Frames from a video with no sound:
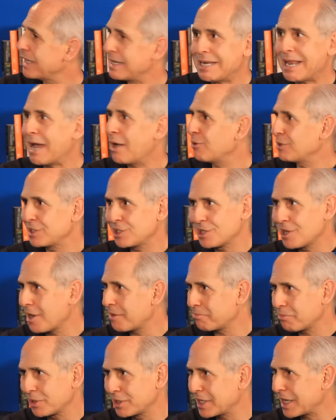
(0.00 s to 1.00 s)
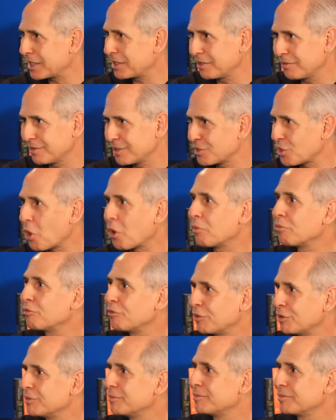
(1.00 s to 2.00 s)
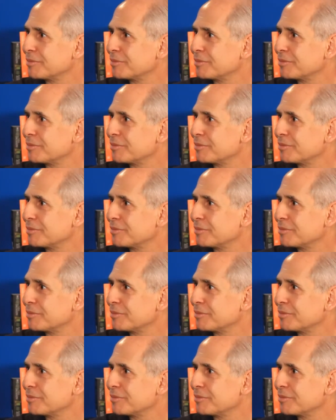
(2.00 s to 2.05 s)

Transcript: Now it's not protective, it's harmful.